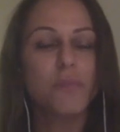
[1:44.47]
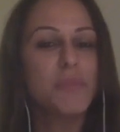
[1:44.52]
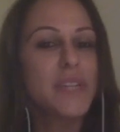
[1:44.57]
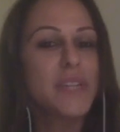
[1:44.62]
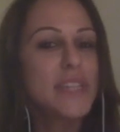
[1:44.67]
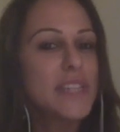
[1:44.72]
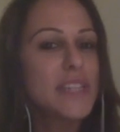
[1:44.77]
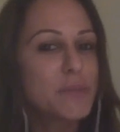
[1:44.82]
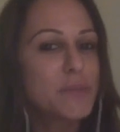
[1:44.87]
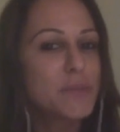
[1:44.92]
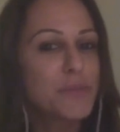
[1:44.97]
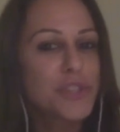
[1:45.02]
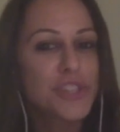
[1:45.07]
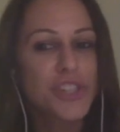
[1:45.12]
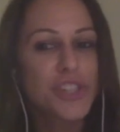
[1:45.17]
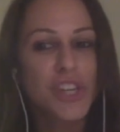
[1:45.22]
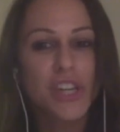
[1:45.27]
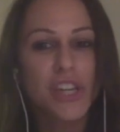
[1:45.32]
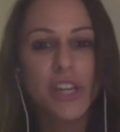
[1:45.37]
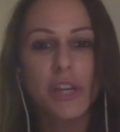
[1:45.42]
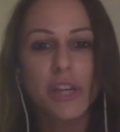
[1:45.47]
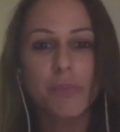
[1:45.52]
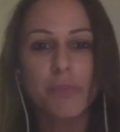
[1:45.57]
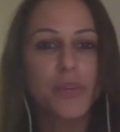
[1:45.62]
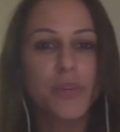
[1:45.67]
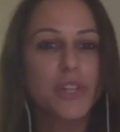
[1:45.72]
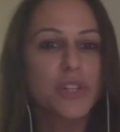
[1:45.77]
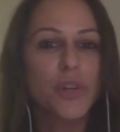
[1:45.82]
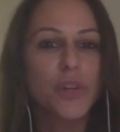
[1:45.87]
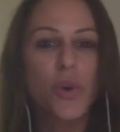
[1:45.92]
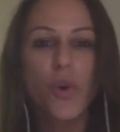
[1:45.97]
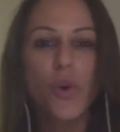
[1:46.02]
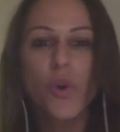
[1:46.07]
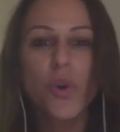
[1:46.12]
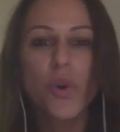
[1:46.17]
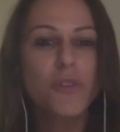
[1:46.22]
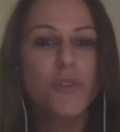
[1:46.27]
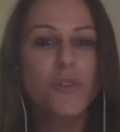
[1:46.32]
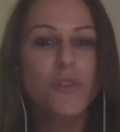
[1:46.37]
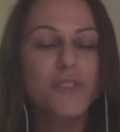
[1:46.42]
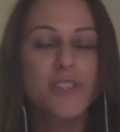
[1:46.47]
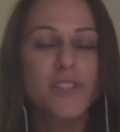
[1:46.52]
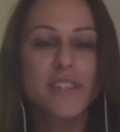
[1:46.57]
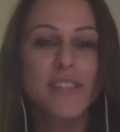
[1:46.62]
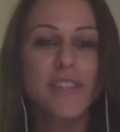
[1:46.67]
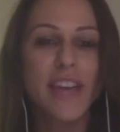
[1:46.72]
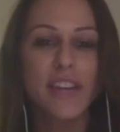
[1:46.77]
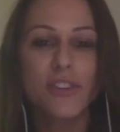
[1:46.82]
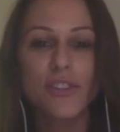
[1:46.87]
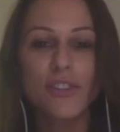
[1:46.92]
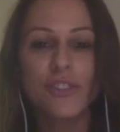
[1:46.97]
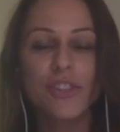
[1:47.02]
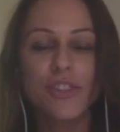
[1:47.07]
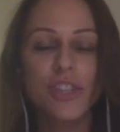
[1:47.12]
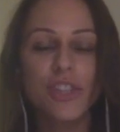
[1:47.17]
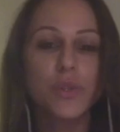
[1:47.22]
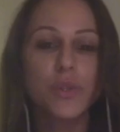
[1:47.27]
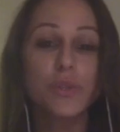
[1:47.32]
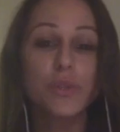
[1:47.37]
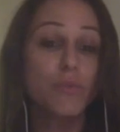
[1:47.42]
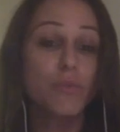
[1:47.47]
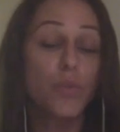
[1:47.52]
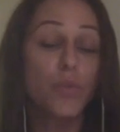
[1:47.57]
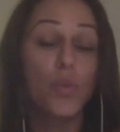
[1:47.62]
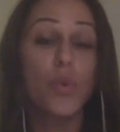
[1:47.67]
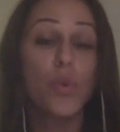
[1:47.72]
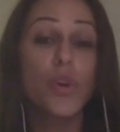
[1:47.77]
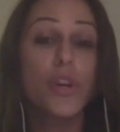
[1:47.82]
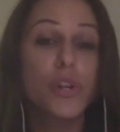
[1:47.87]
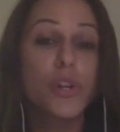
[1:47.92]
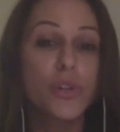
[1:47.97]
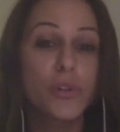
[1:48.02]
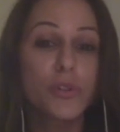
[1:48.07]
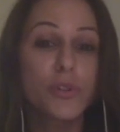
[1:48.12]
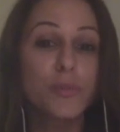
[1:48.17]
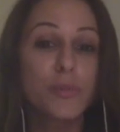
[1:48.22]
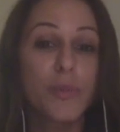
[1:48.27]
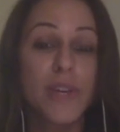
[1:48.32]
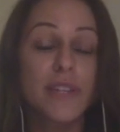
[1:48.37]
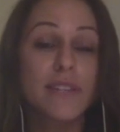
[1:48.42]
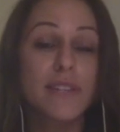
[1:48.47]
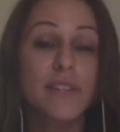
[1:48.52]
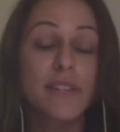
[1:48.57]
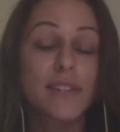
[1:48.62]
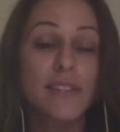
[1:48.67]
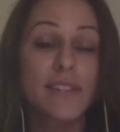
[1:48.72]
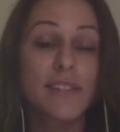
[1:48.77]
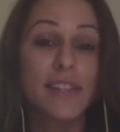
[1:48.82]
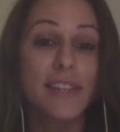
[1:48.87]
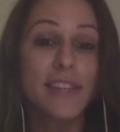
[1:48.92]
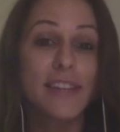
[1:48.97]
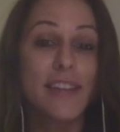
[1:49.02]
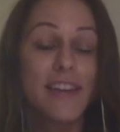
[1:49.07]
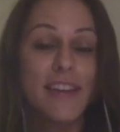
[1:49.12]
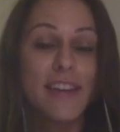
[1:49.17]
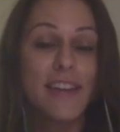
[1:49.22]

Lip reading: mediumship and all of this energy world, basically,